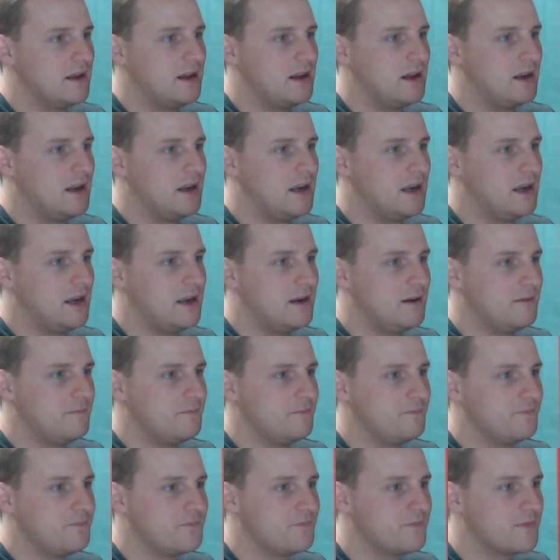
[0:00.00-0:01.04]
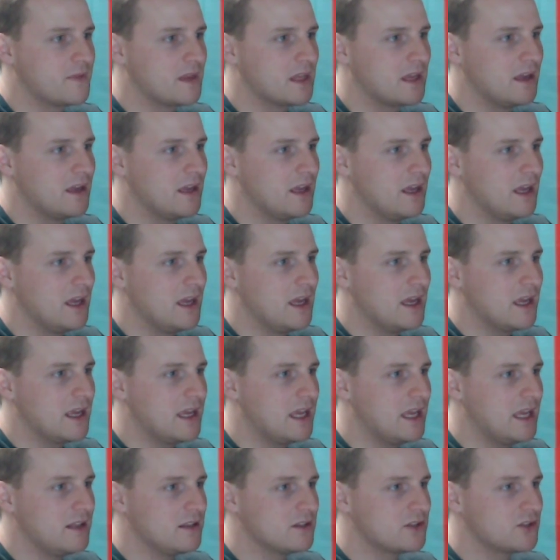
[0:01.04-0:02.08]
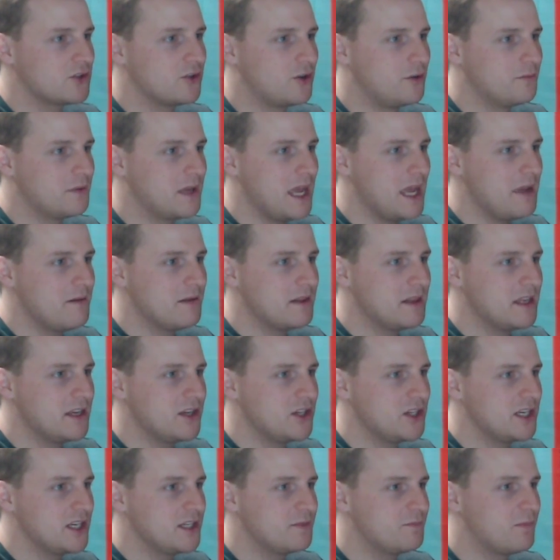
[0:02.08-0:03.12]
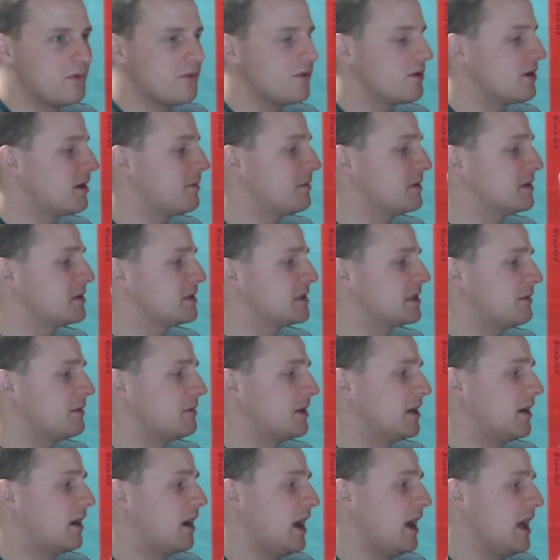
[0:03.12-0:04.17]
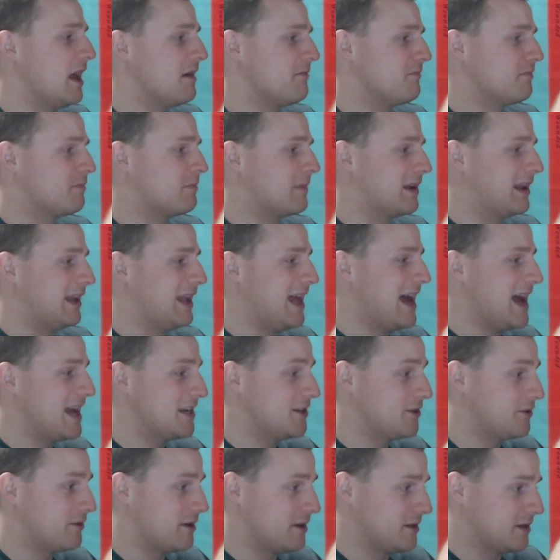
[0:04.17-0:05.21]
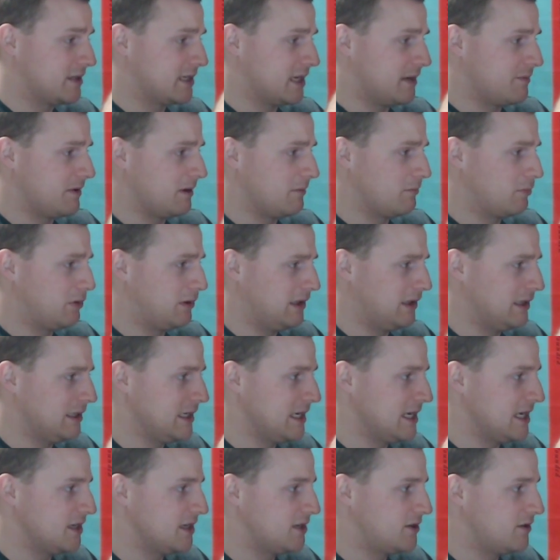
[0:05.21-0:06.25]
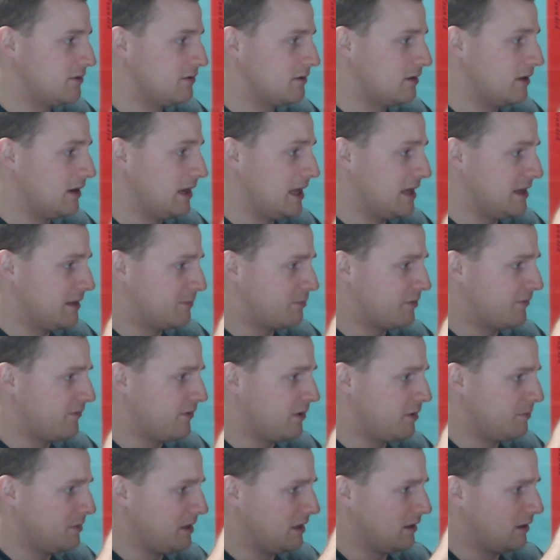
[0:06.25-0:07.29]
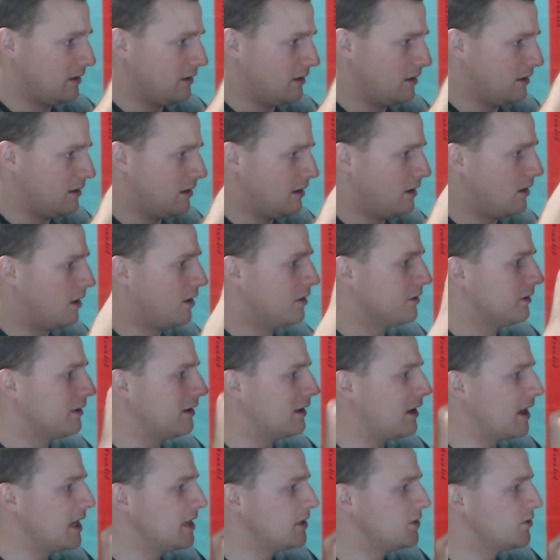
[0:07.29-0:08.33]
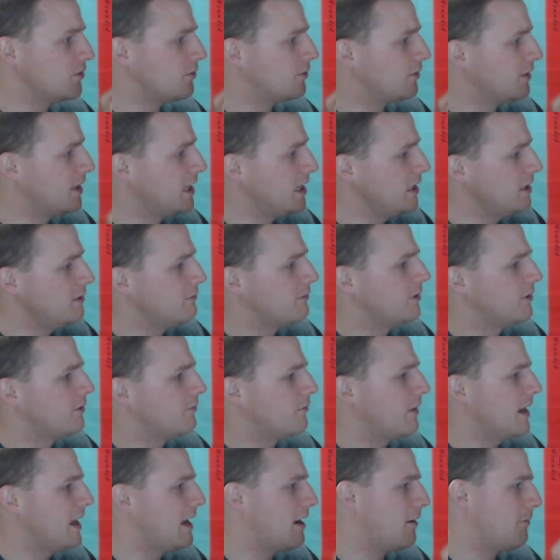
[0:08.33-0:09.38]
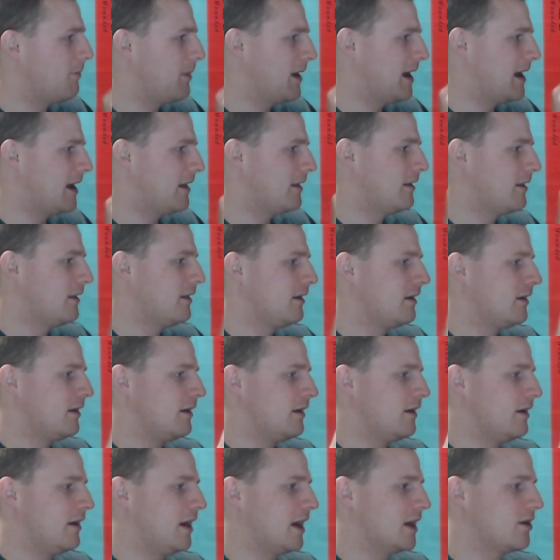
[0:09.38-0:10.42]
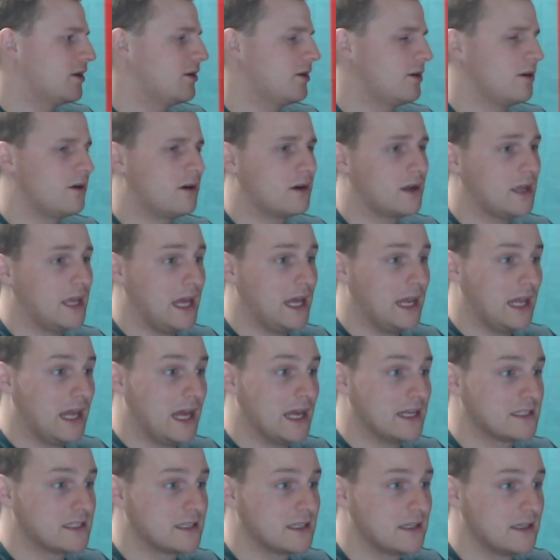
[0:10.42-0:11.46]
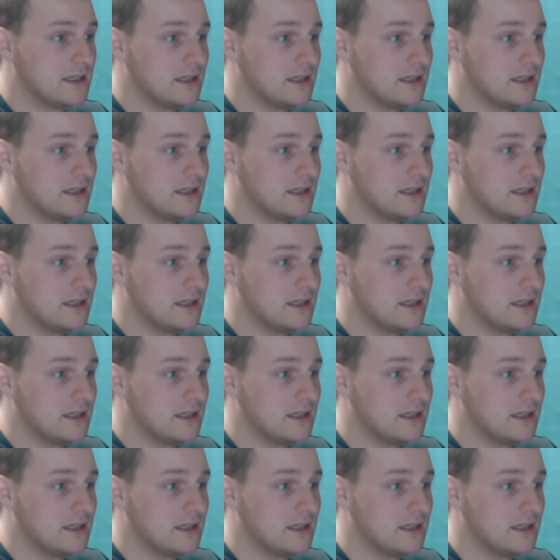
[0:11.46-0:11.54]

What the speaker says: Killstorm Gaming. This shit is boring. I'm unsubbing. I am glad you're unsubbing. Please do not let the proverbial online door hit you on the way out, pal. I could not care less.